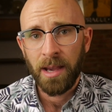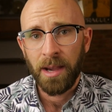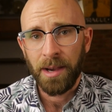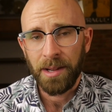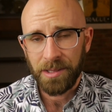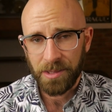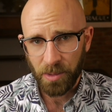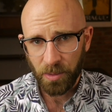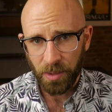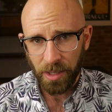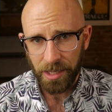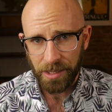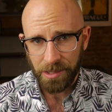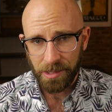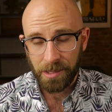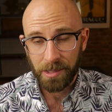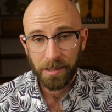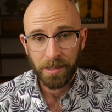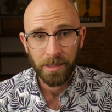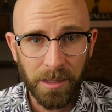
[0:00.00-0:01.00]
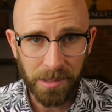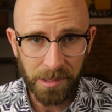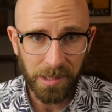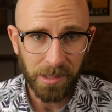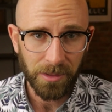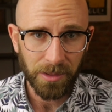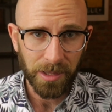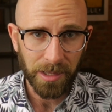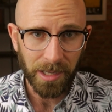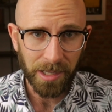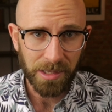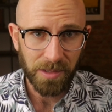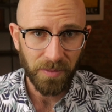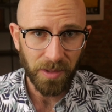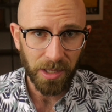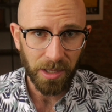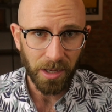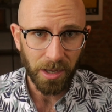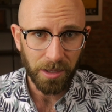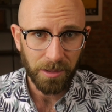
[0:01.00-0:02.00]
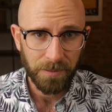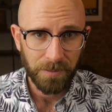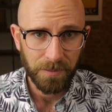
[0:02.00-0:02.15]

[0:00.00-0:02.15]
And as always, I'll see you in the next video.